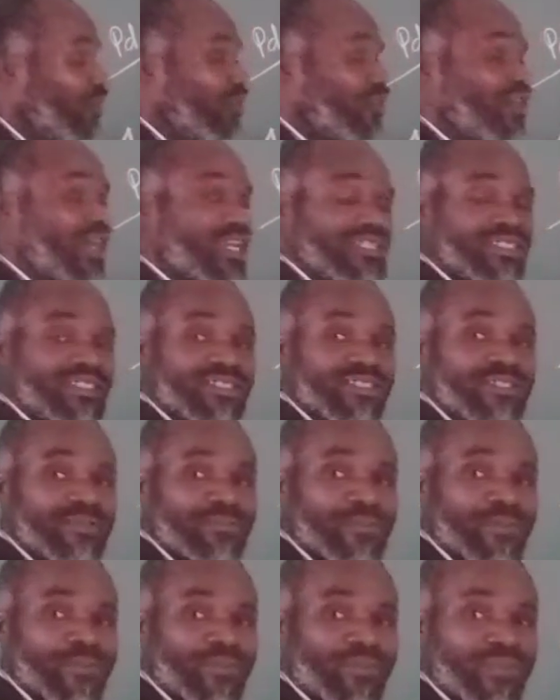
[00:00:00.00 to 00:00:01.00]
that
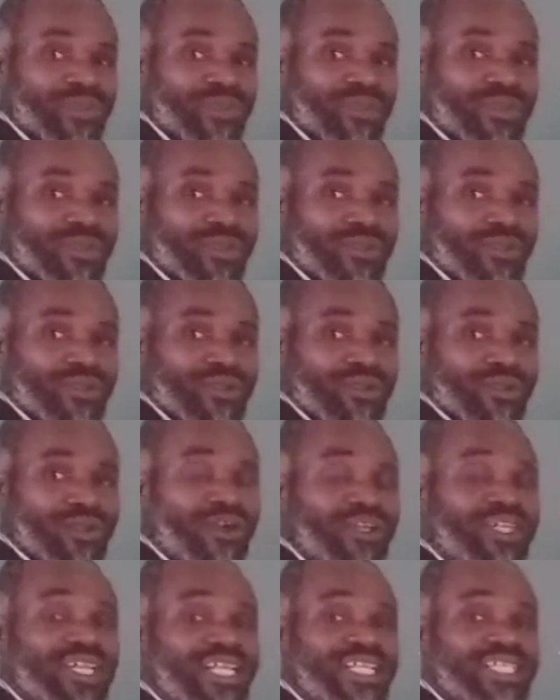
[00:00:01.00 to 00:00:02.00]

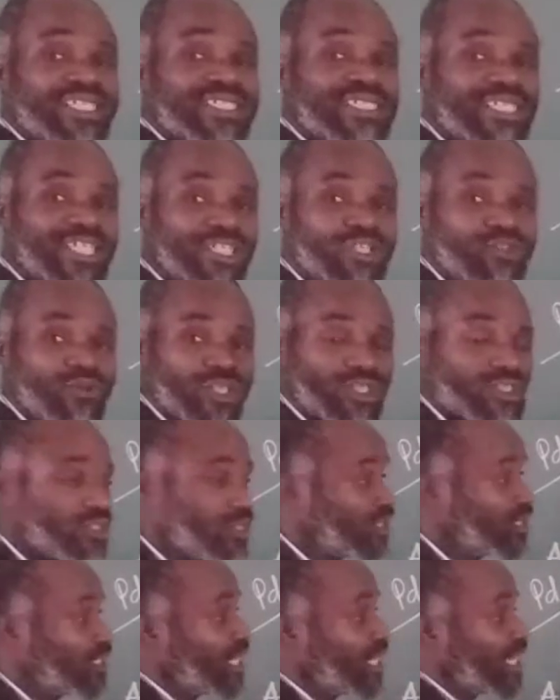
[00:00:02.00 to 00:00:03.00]
under the
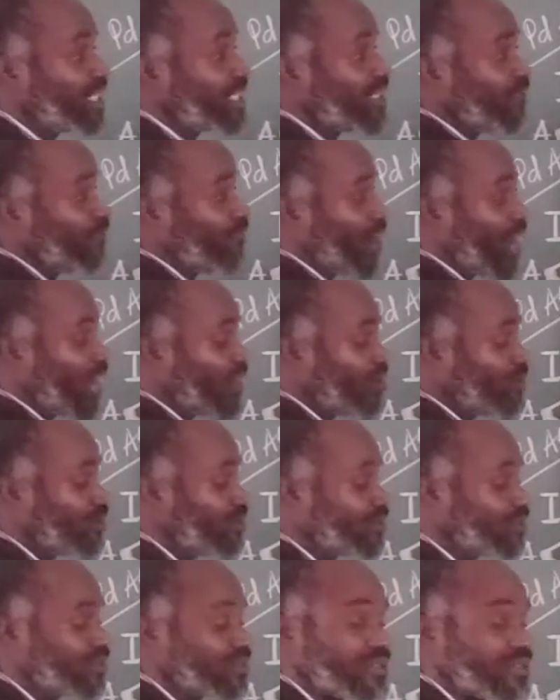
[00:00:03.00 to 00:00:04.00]
situation that the
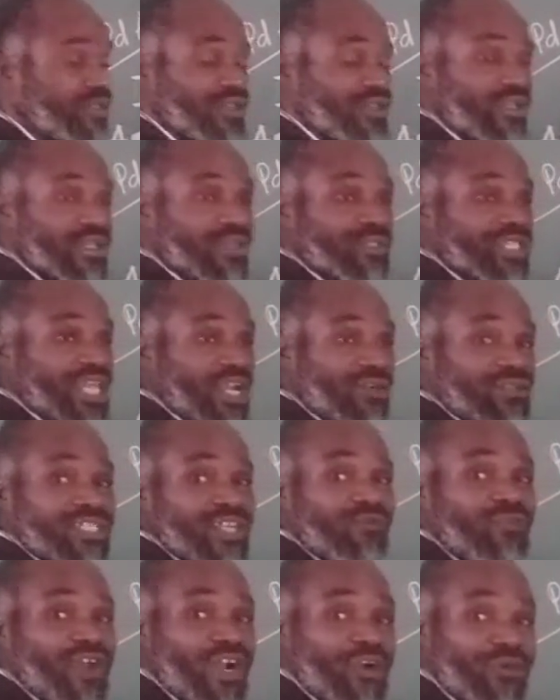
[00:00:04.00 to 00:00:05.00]
values, there is
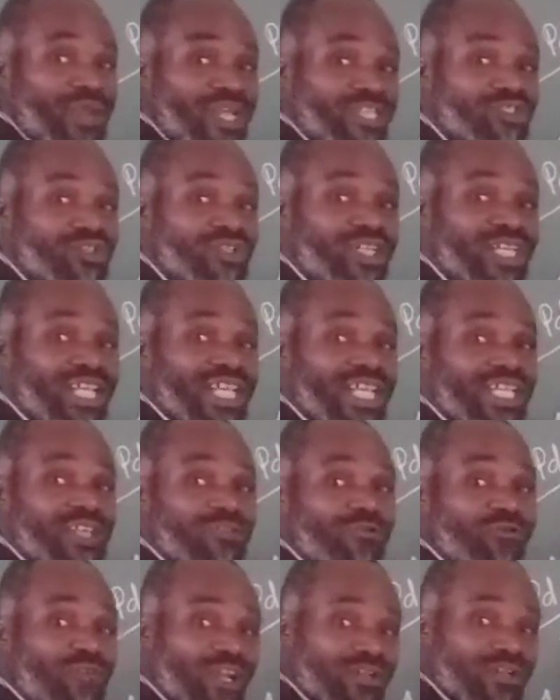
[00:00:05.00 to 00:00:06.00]
a variation in the
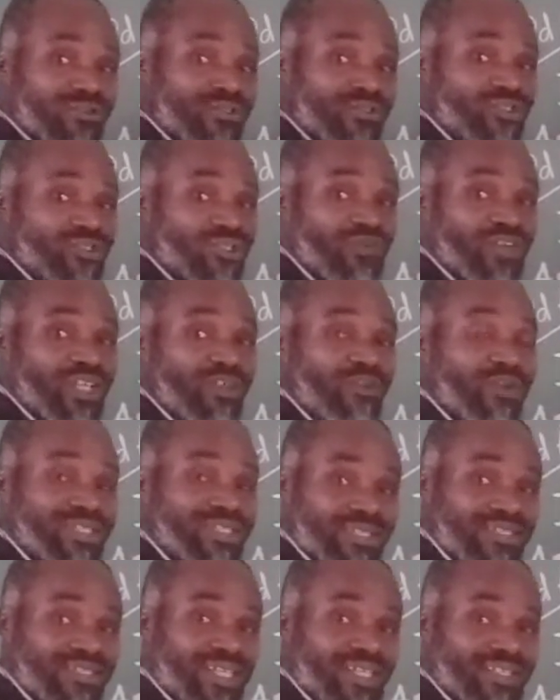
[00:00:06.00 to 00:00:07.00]
values of the
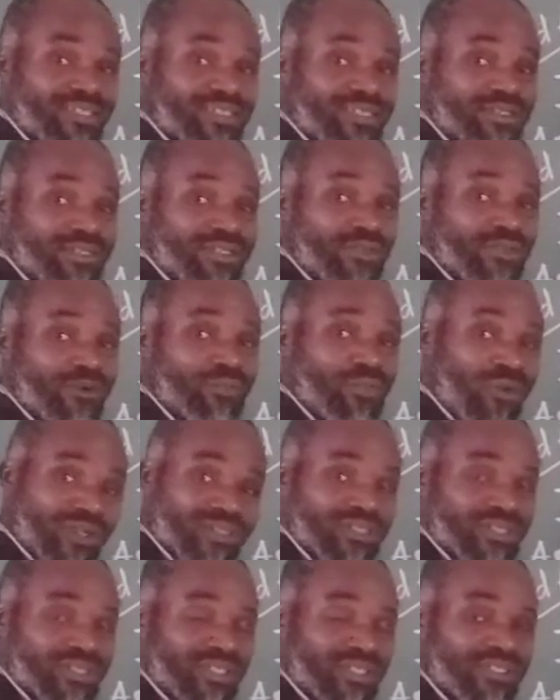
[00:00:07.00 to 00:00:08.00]
resistance
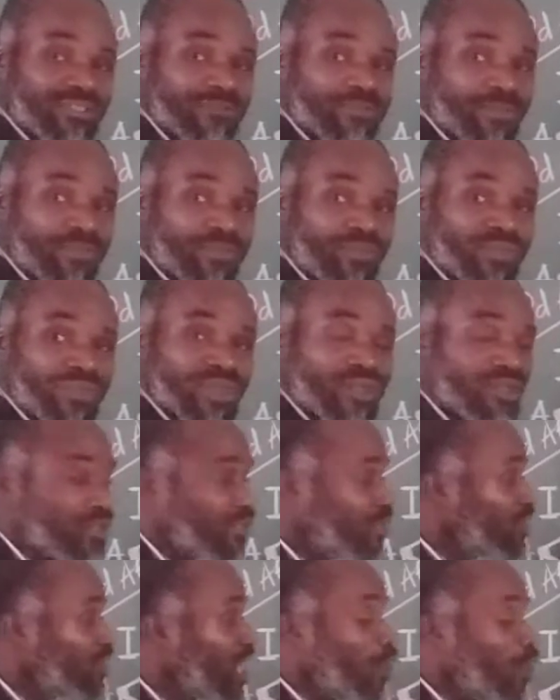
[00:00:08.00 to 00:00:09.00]
boxes,
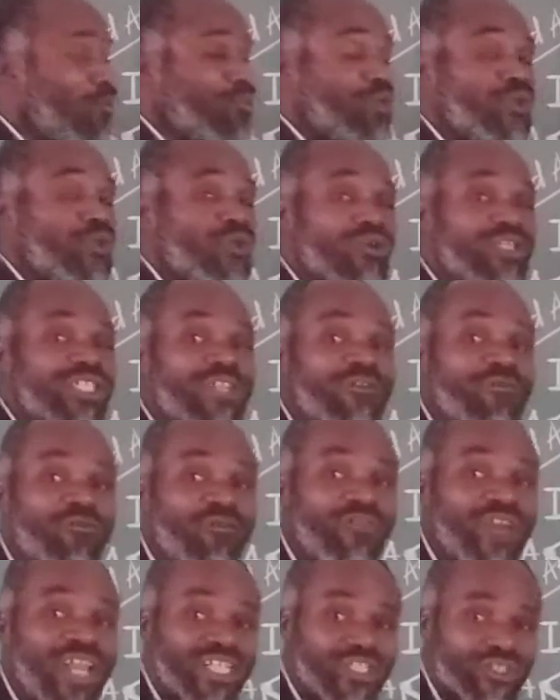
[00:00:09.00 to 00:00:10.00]
there will be no
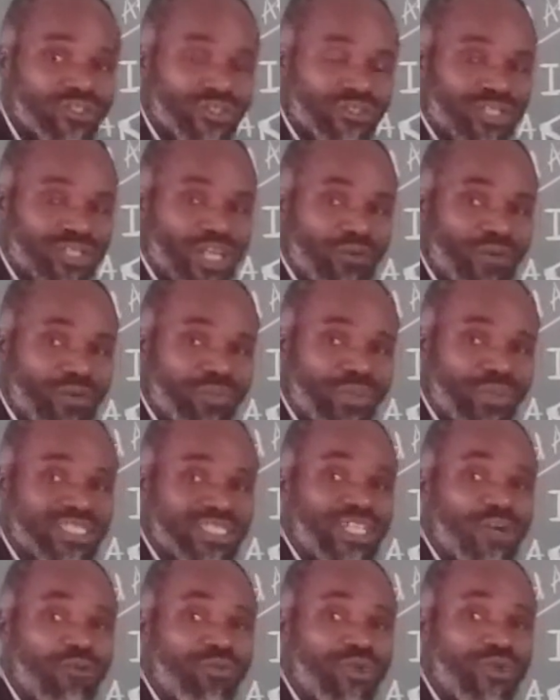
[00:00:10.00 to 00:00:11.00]
deflection. I repeat,
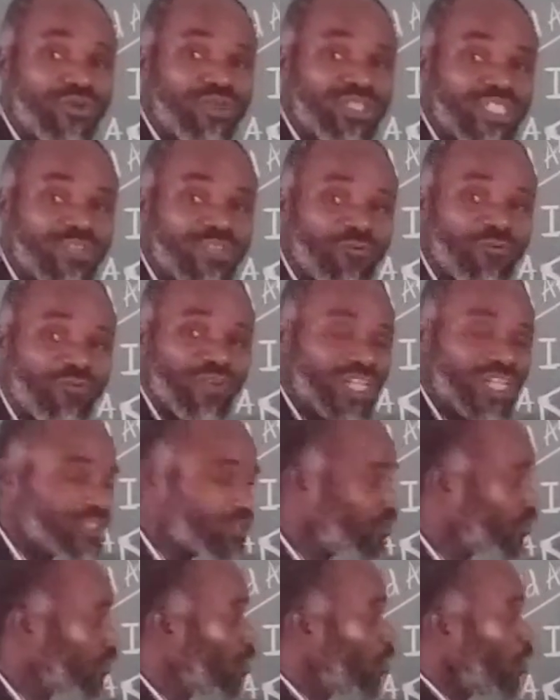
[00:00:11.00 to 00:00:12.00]
there will be no
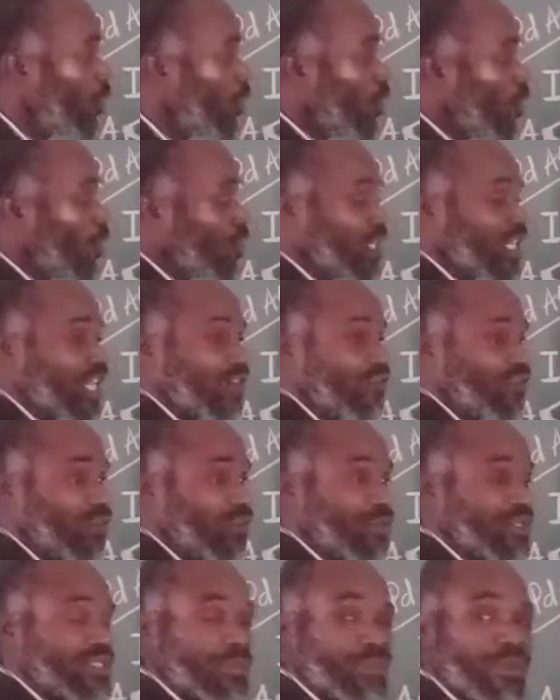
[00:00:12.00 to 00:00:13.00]
deflection on the
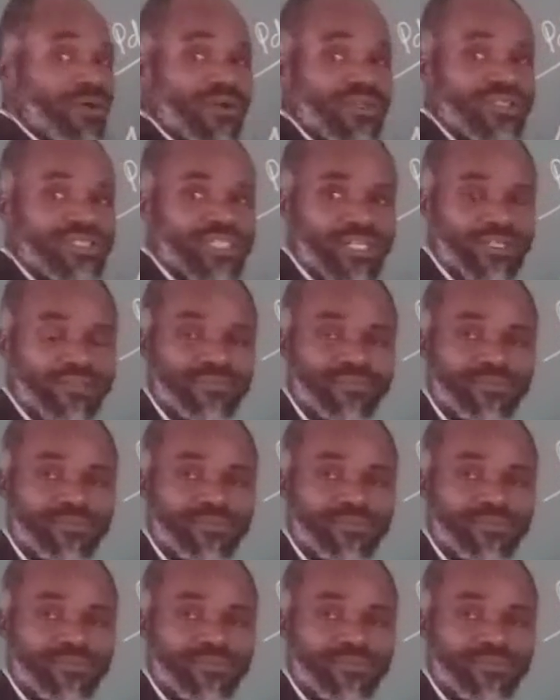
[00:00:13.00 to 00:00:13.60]
galvanometer pointer.